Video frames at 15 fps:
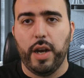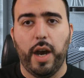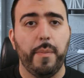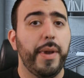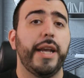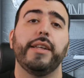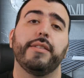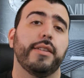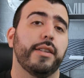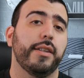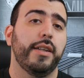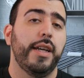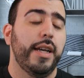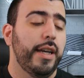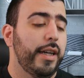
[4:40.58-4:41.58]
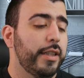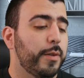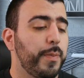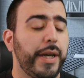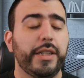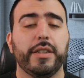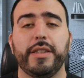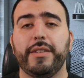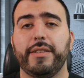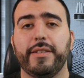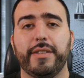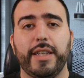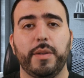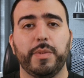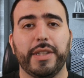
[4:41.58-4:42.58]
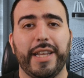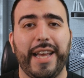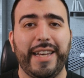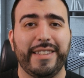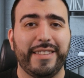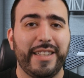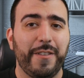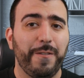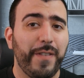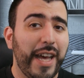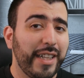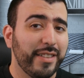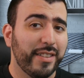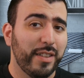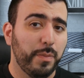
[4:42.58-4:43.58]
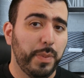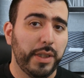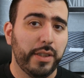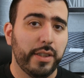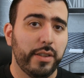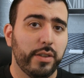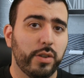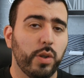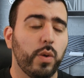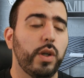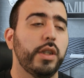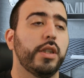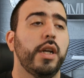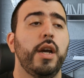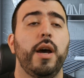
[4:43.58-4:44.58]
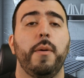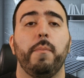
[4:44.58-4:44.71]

amazing. Especially since Samsung has the fastest built-in storage,